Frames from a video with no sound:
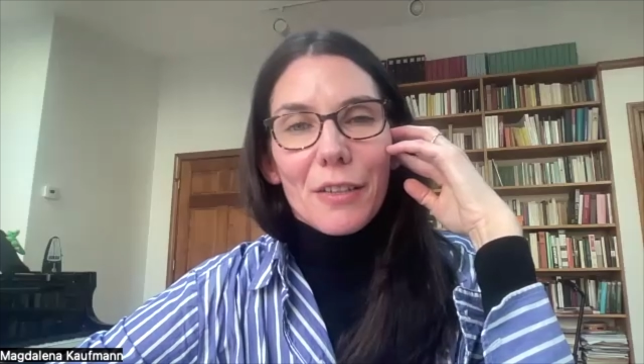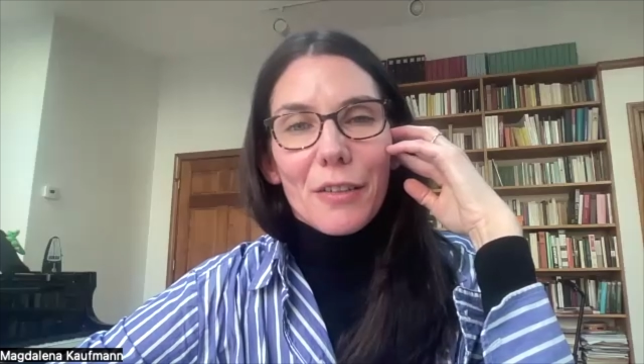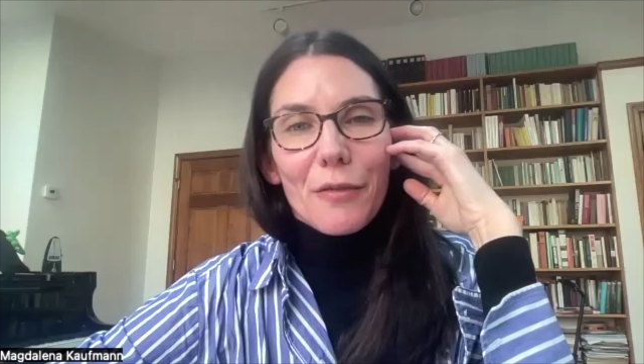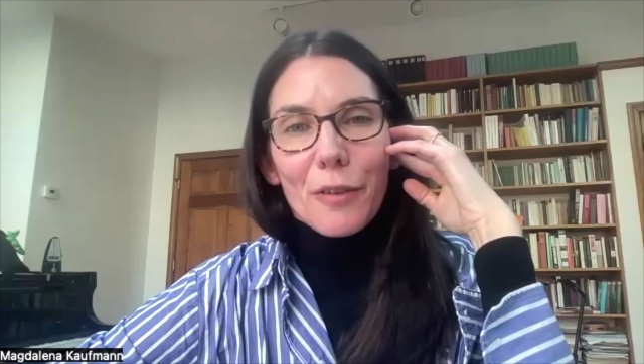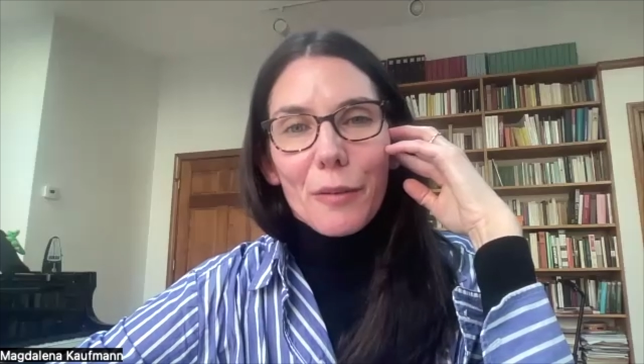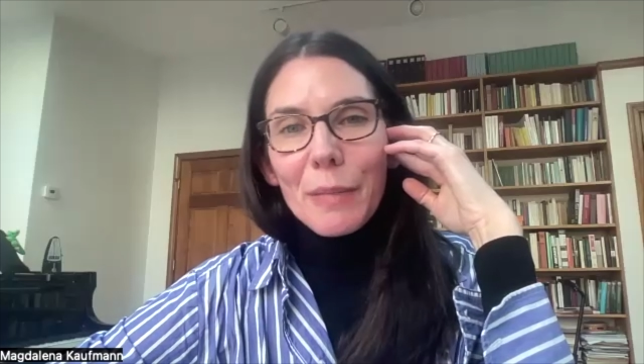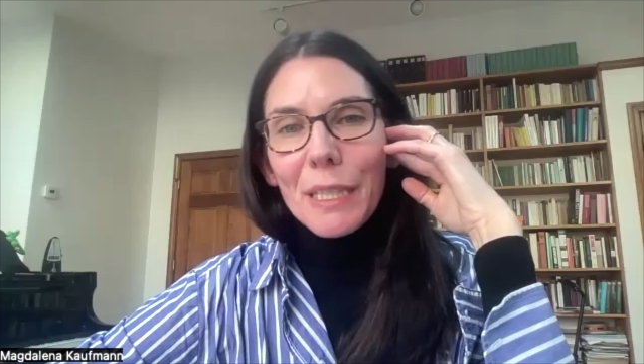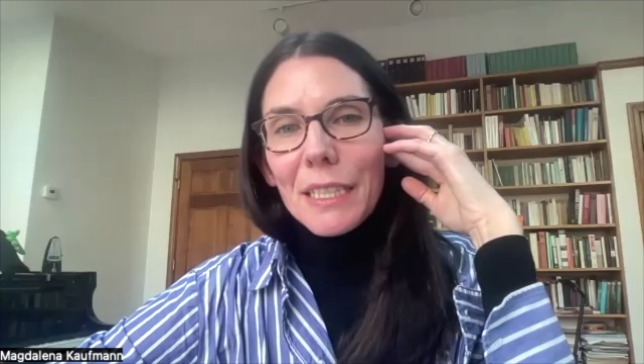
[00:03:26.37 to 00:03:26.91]

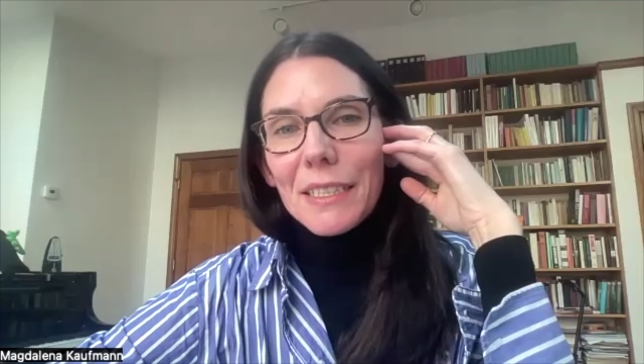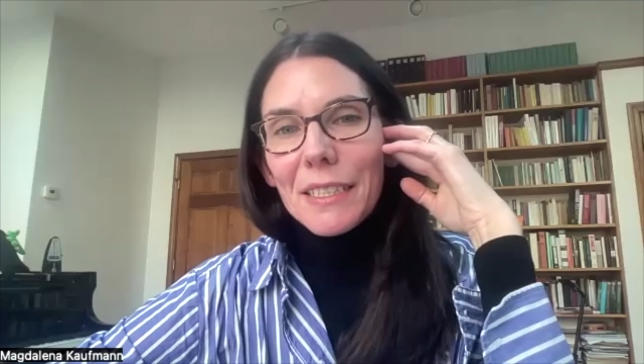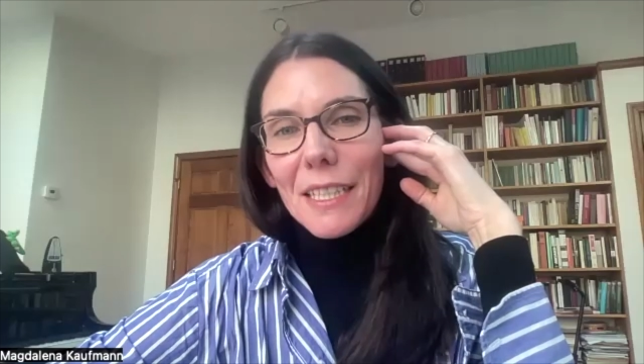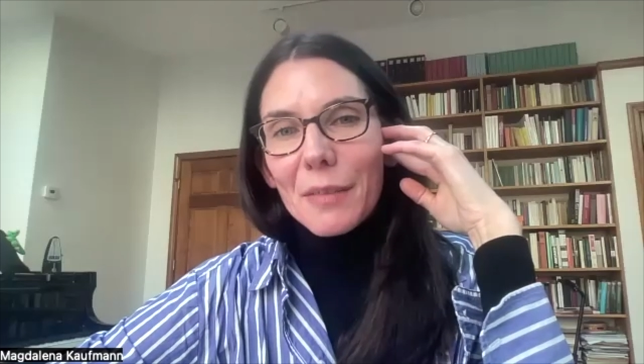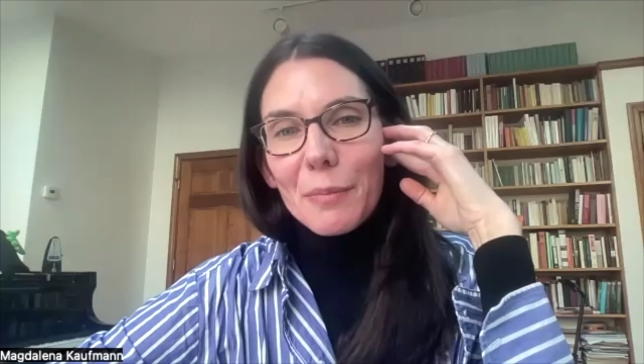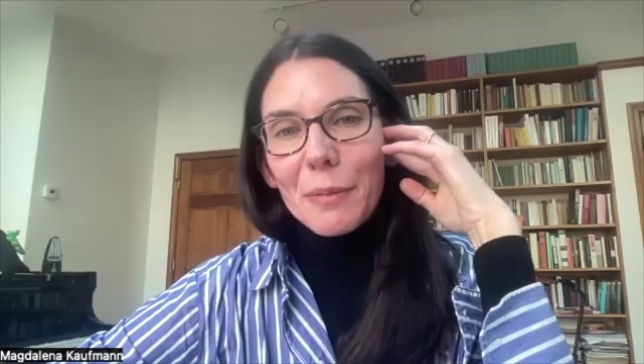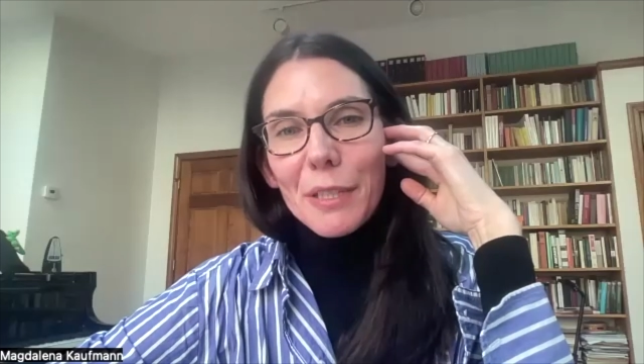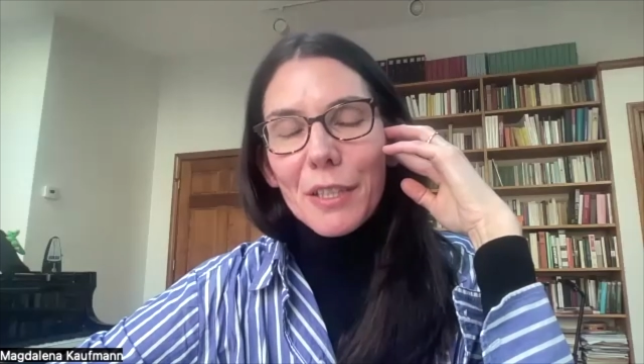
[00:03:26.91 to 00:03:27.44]
for me, this
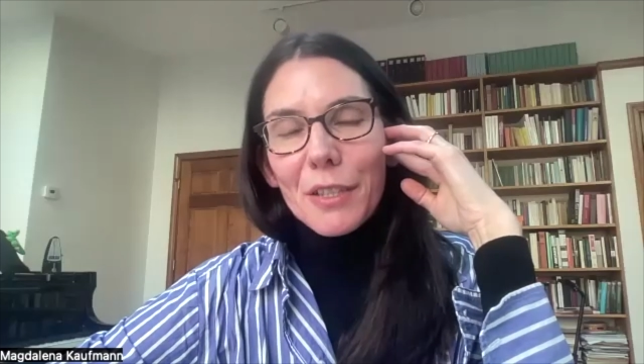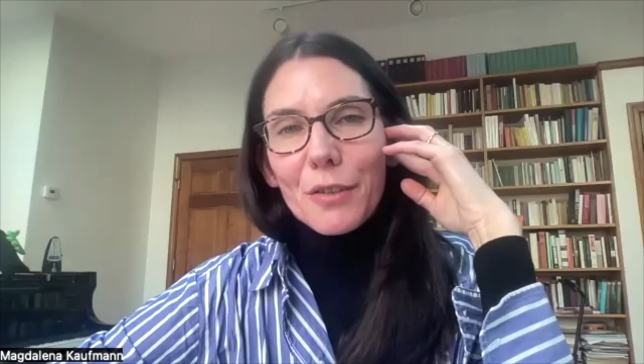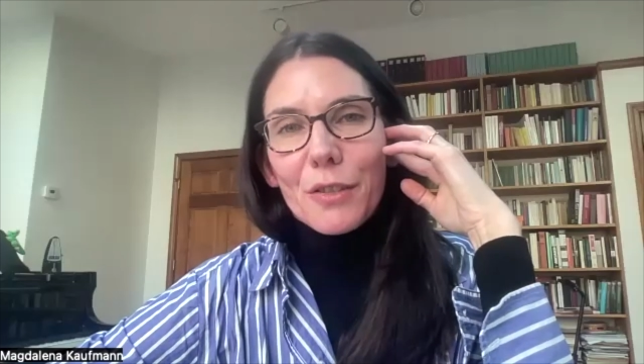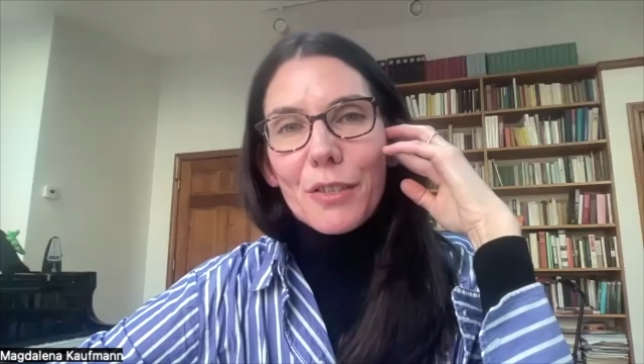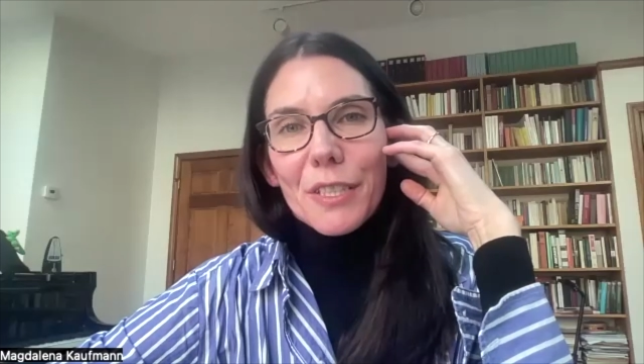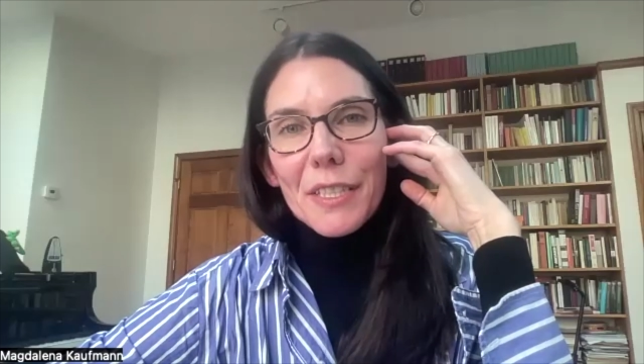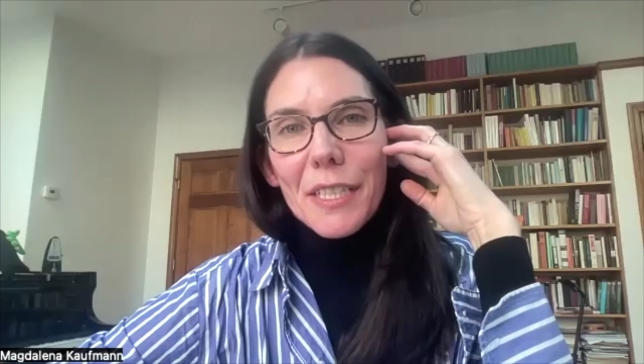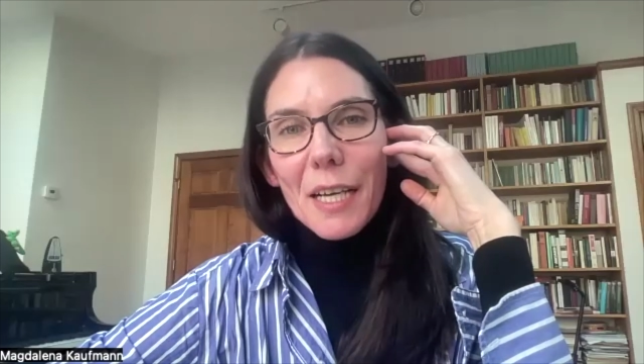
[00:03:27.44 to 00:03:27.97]
has been a huge
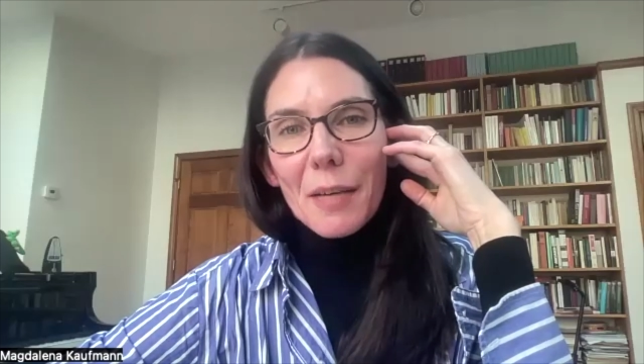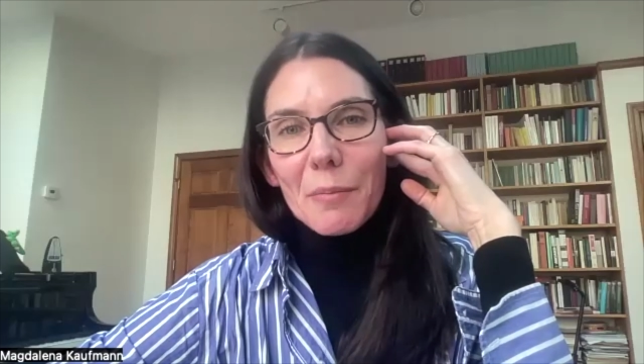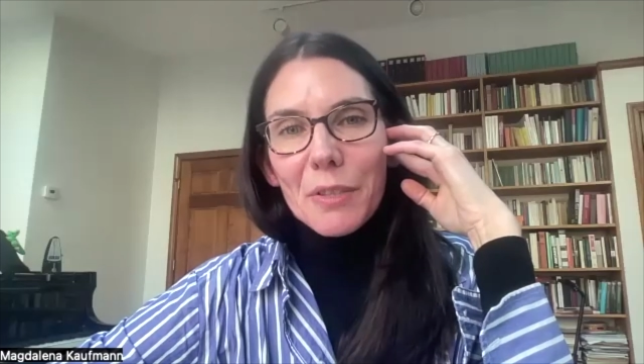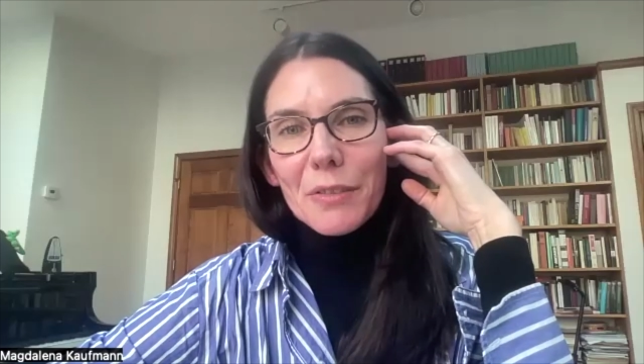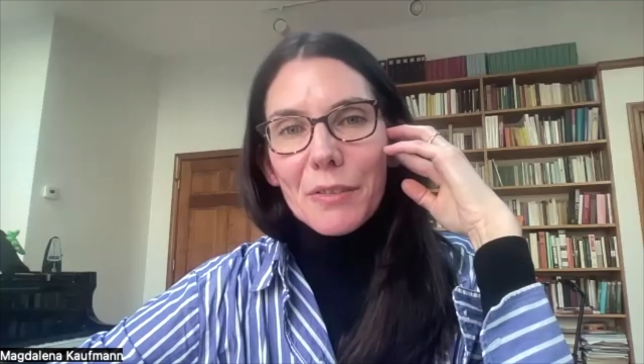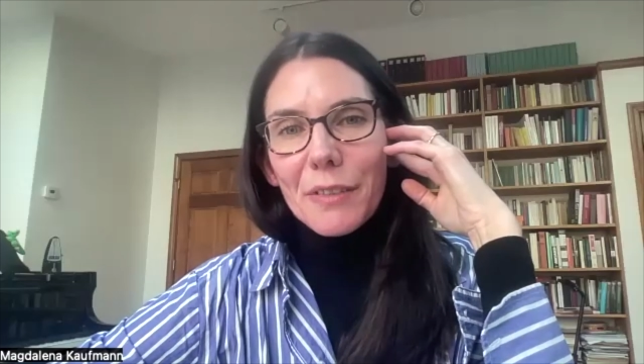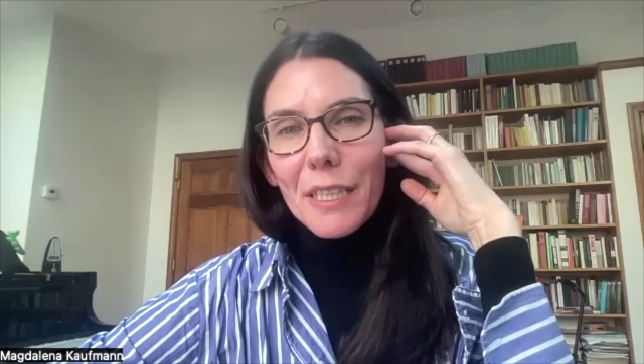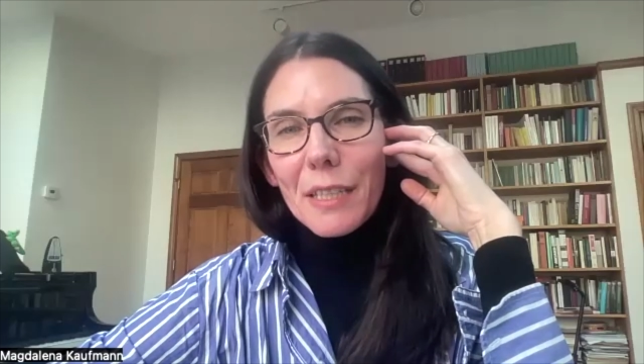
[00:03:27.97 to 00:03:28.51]
step
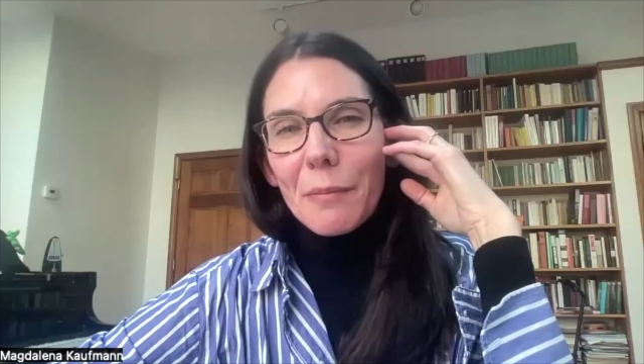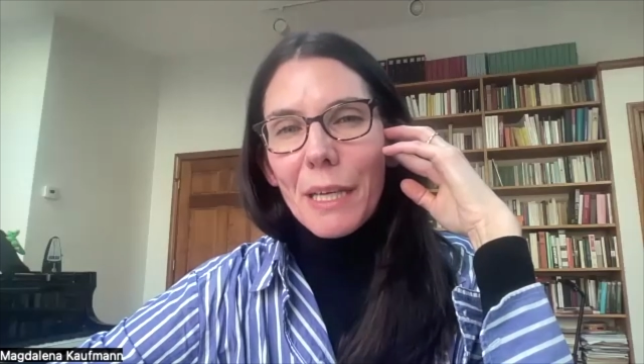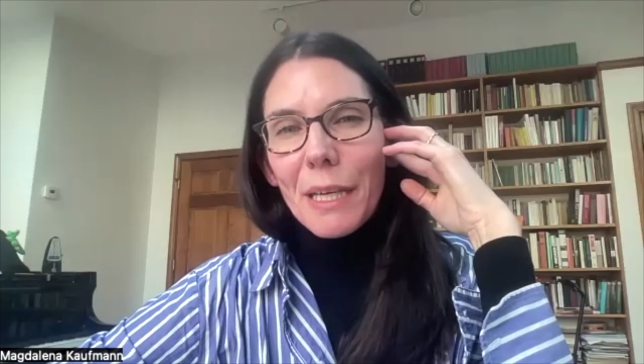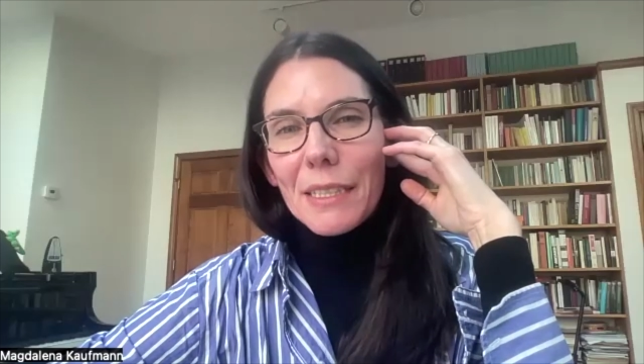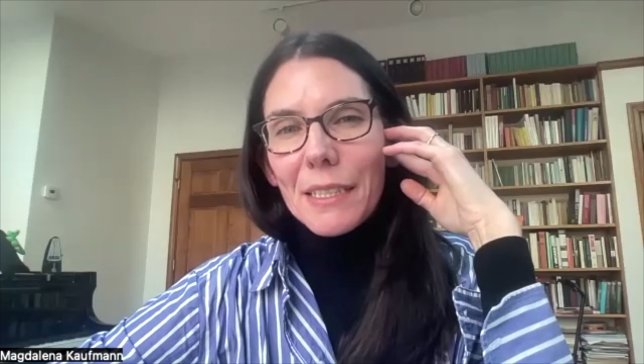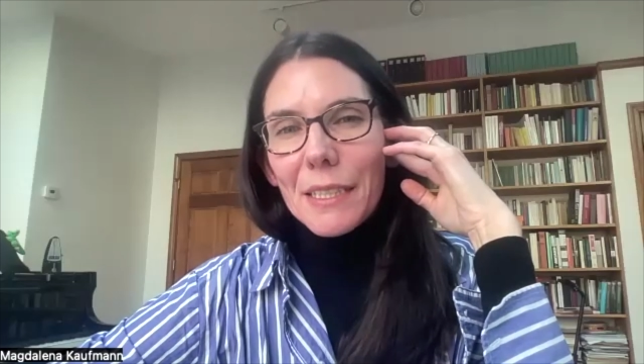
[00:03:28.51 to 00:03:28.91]
to really make